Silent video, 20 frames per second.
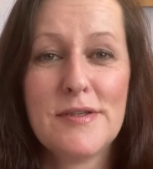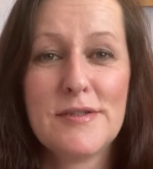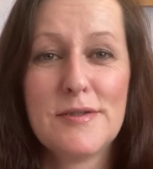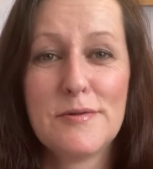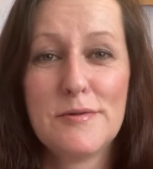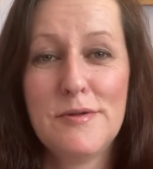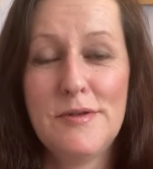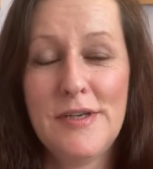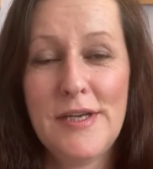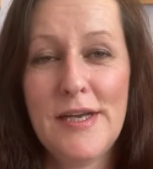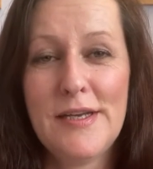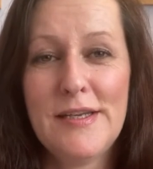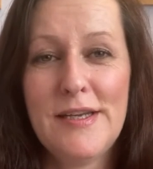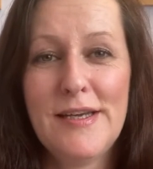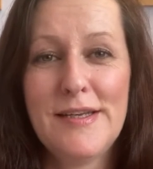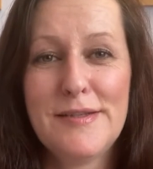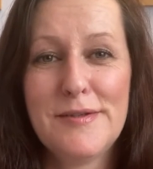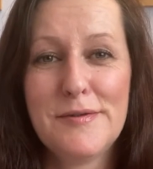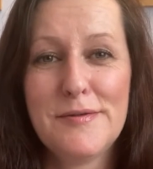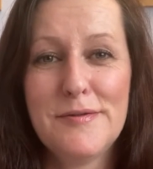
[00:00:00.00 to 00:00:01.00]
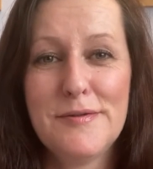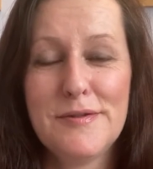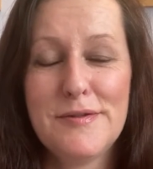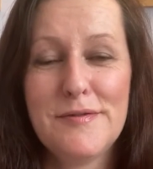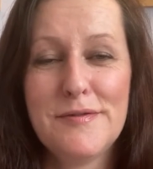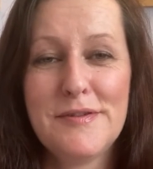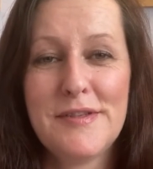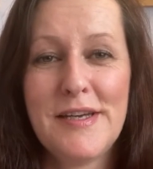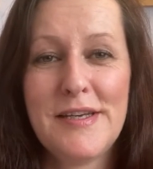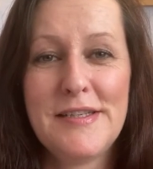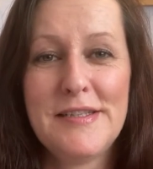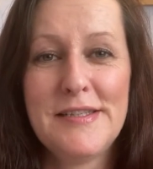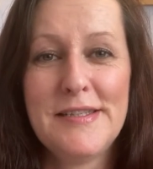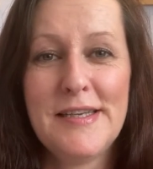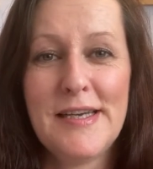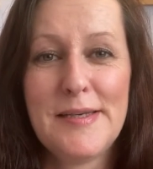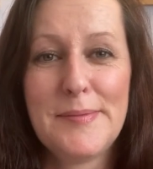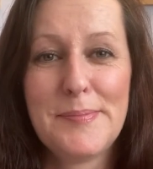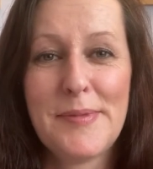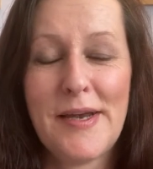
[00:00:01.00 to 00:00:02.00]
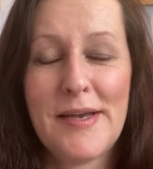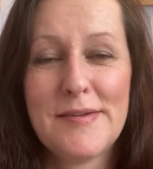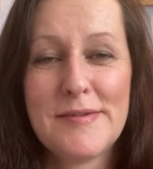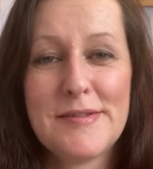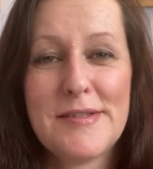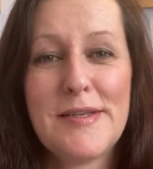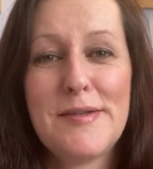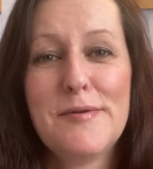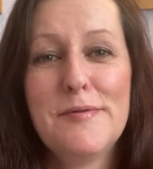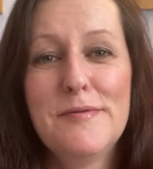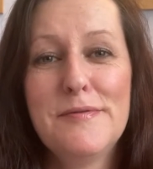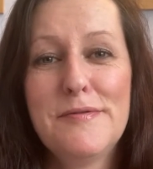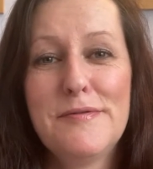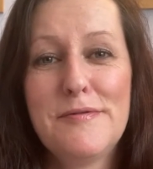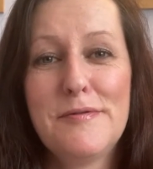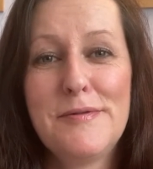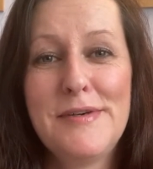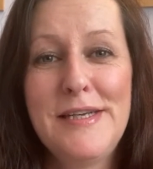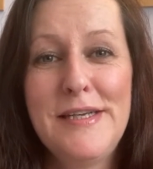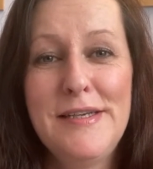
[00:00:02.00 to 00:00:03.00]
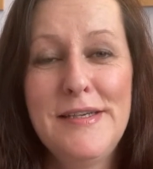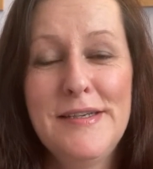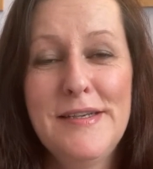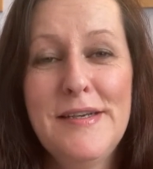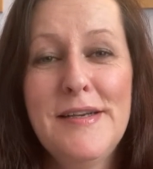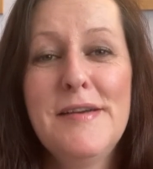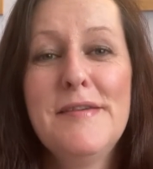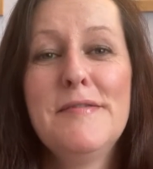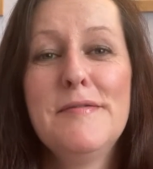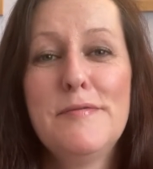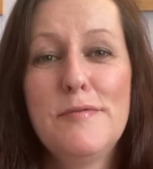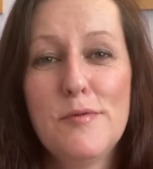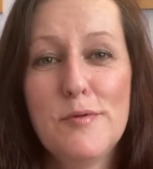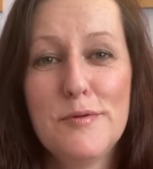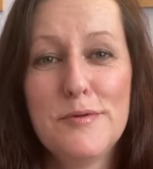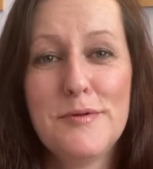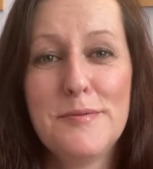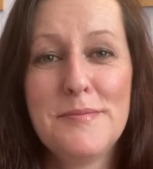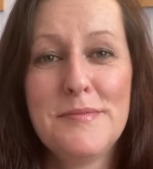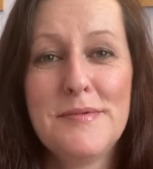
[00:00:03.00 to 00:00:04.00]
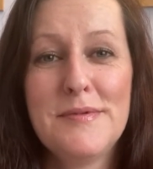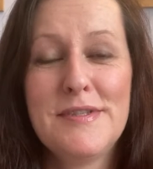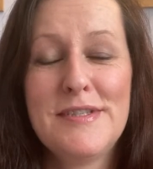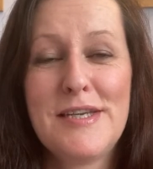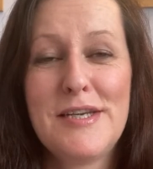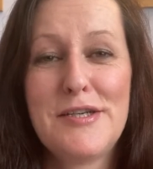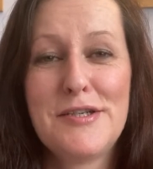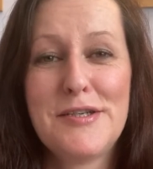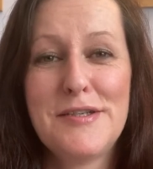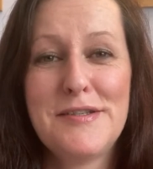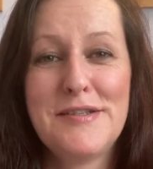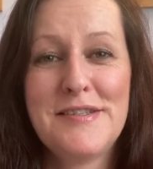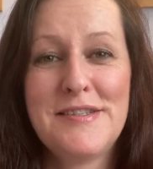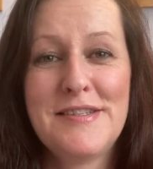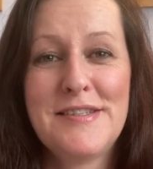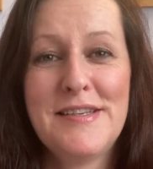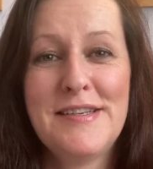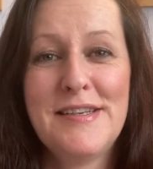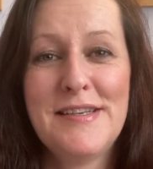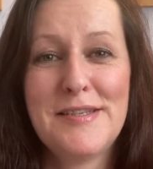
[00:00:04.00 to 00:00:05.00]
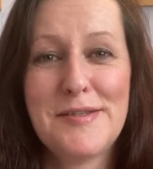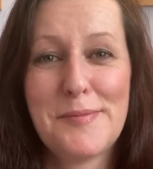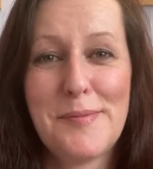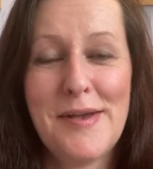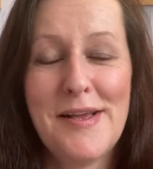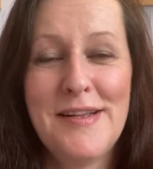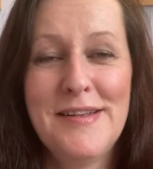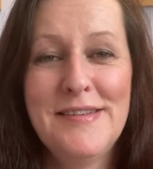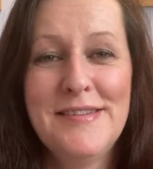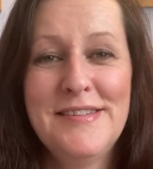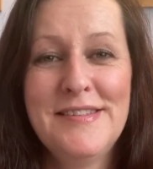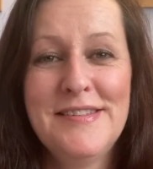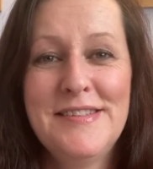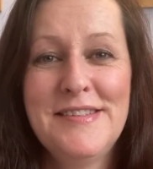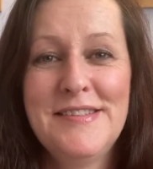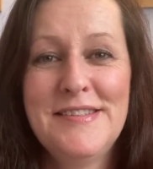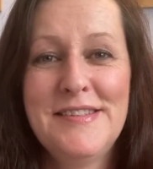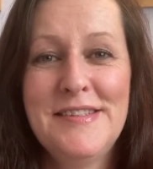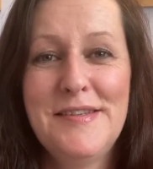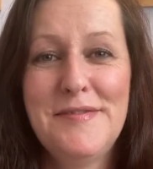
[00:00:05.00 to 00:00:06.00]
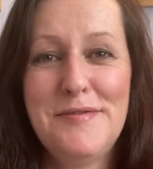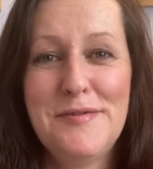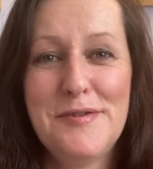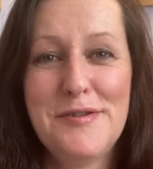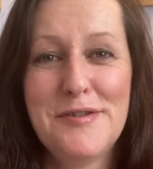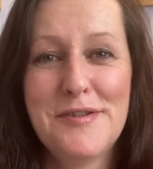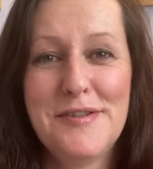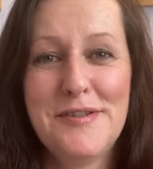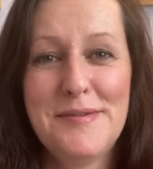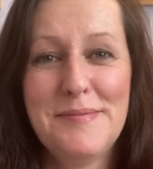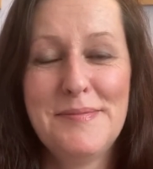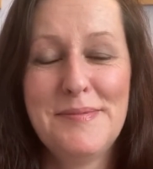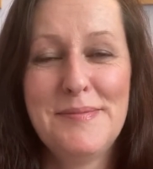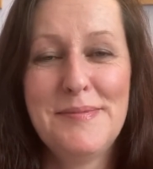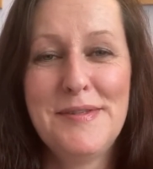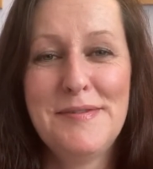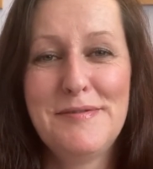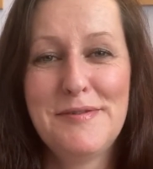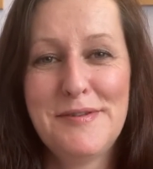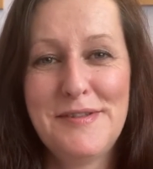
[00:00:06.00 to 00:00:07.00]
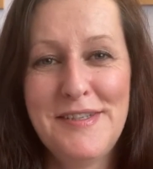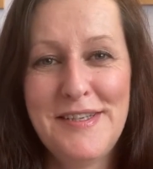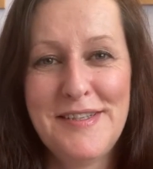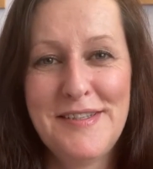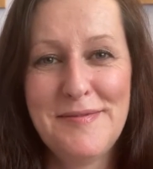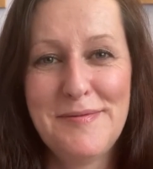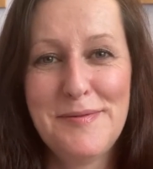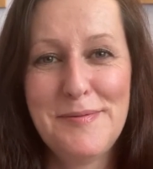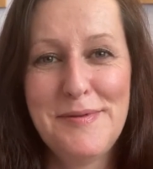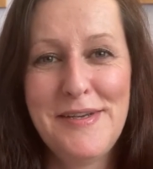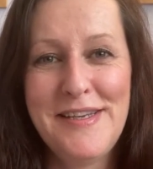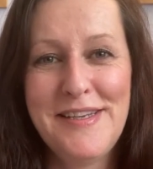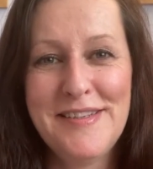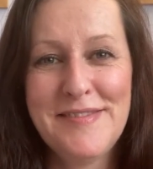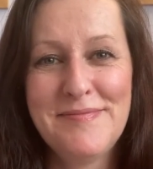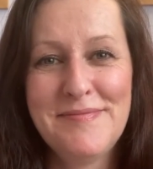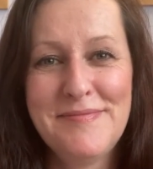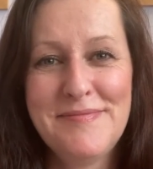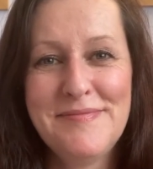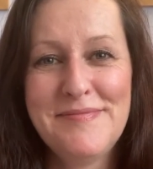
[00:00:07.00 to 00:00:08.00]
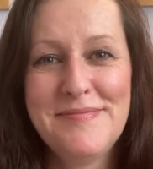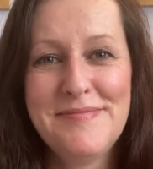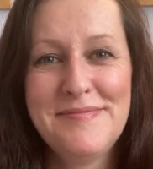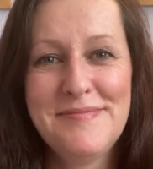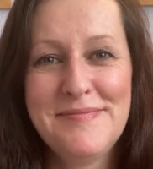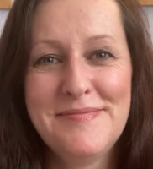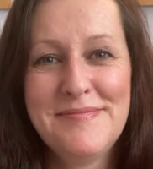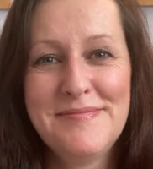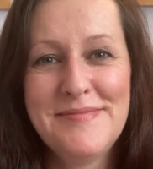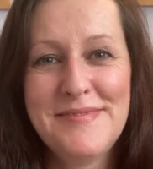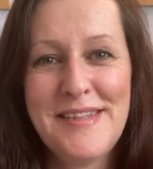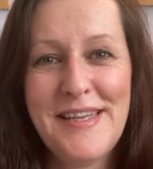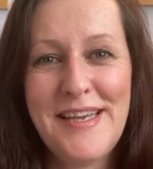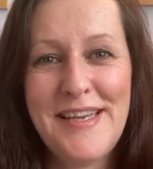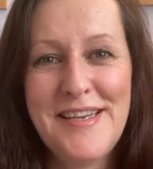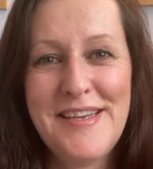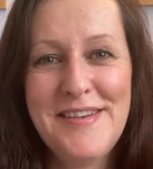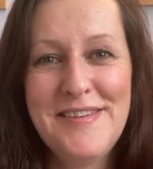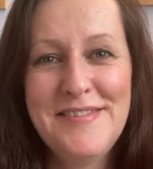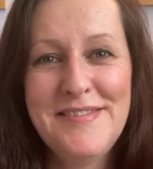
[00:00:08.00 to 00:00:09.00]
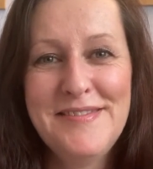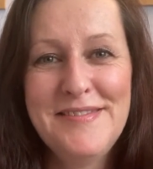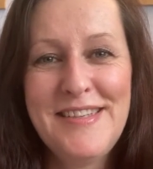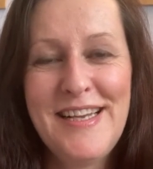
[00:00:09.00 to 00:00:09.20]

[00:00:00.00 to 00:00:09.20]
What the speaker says: So you can get the course for £99 and all free four Zoom sessions as well, if you join before the end of the week. Thank you.